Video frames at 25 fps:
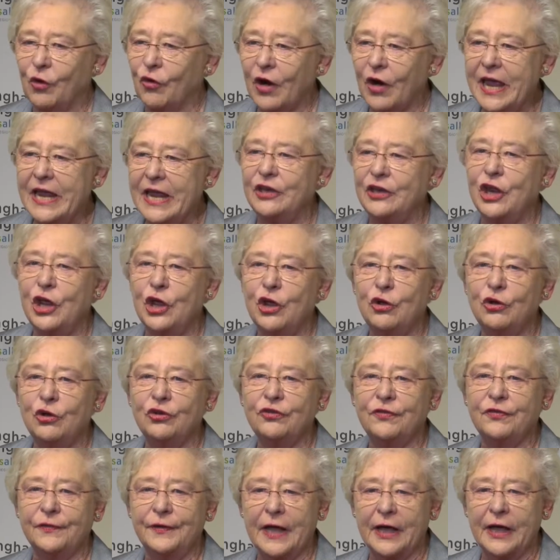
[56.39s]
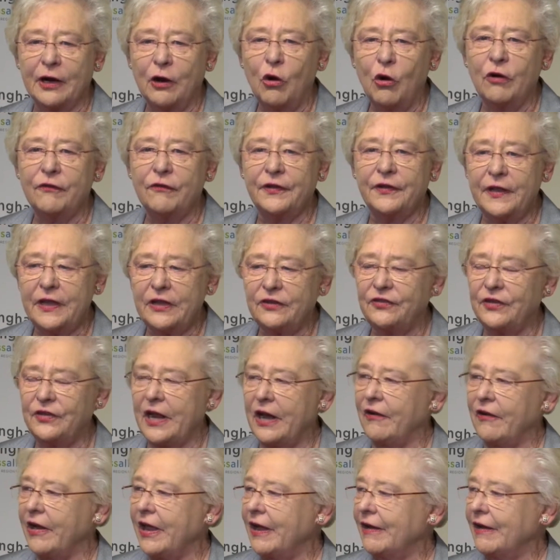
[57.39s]
Great news, not only for this
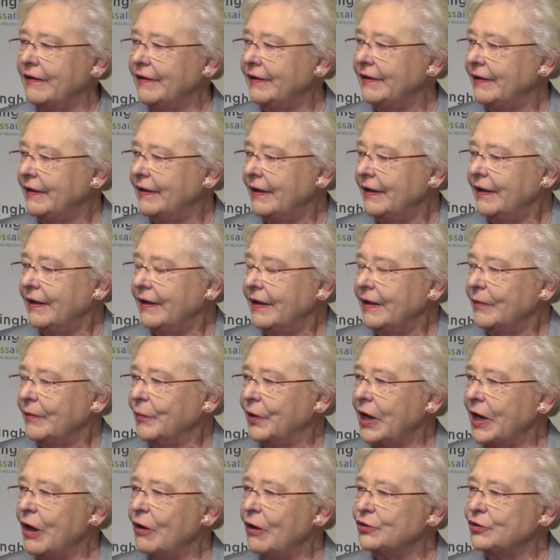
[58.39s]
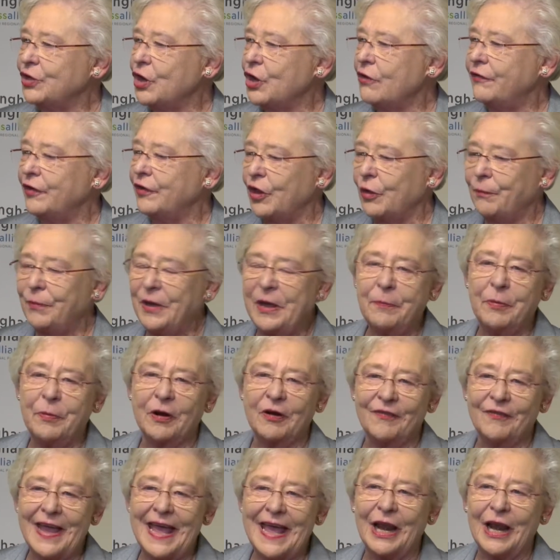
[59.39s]
area, but also for the people of